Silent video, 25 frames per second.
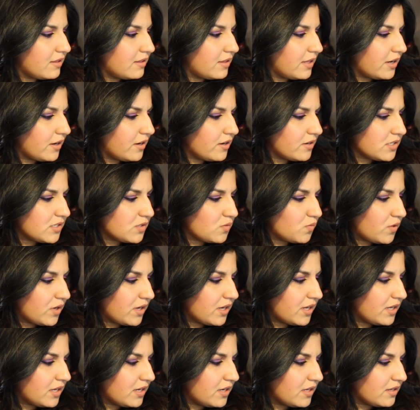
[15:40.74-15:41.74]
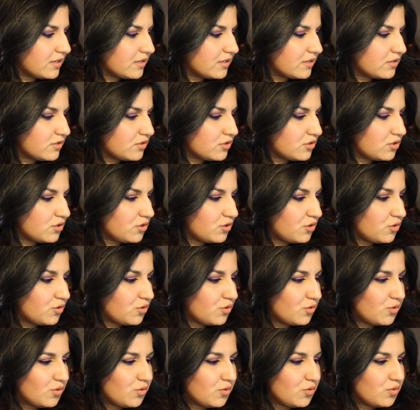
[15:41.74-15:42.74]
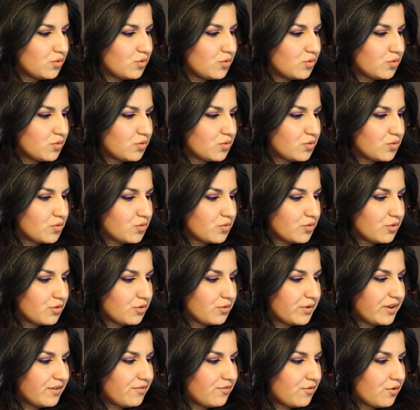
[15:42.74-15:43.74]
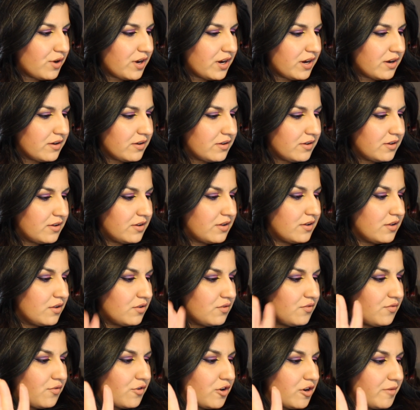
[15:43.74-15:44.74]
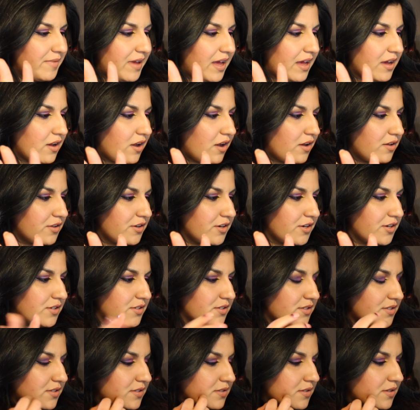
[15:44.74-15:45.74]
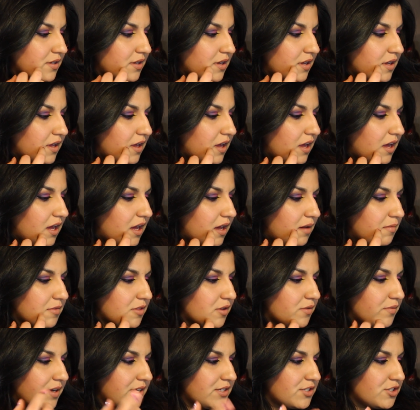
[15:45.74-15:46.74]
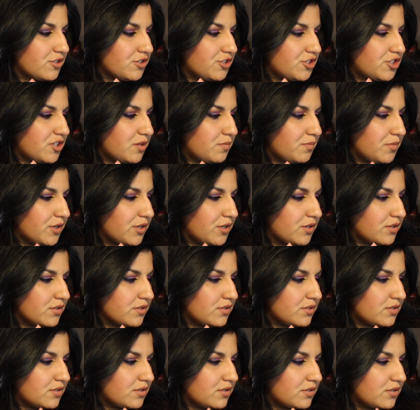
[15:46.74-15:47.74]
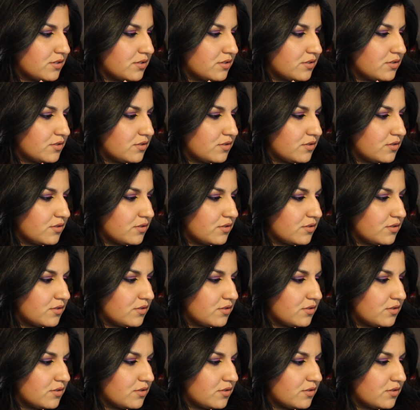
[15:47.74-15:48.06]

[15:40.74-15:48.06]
There's one, two, three, four matte colors. The rest are shimmers.